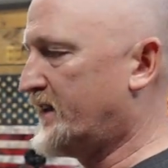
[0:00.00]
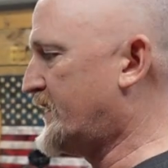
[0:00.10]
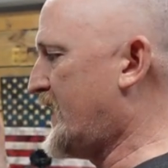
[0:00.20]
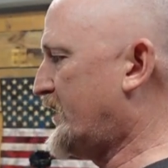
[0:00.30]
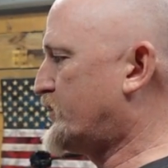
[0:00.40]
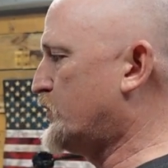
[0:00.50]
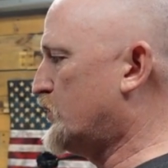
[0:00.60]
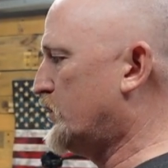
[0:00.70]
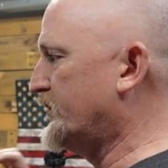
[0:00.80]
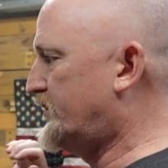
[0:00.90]
it the x
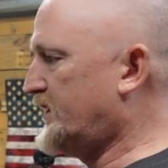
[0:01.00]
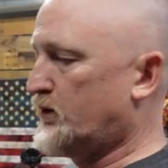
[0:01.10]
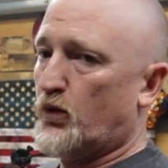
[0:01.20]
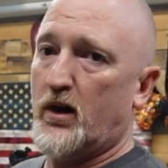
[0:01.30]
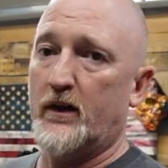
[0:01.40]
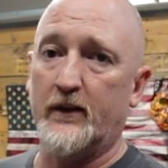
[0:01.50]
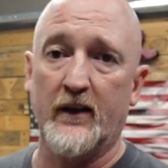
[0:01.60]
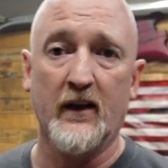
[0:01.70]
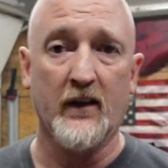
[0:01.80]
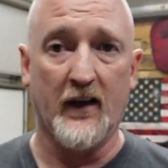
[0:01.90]
tool d1
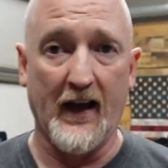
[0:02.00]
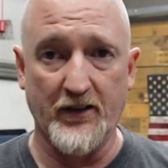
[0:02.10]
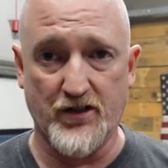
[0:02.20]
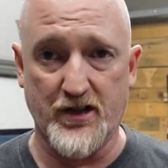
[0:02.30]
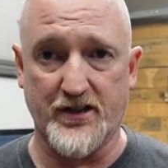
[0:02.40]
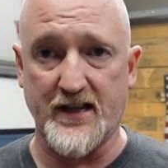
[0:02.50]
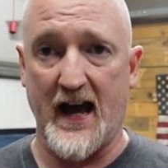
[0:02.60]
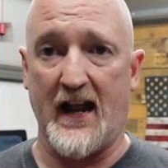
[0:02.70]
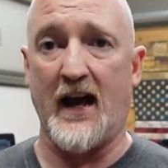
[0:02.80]
is just that.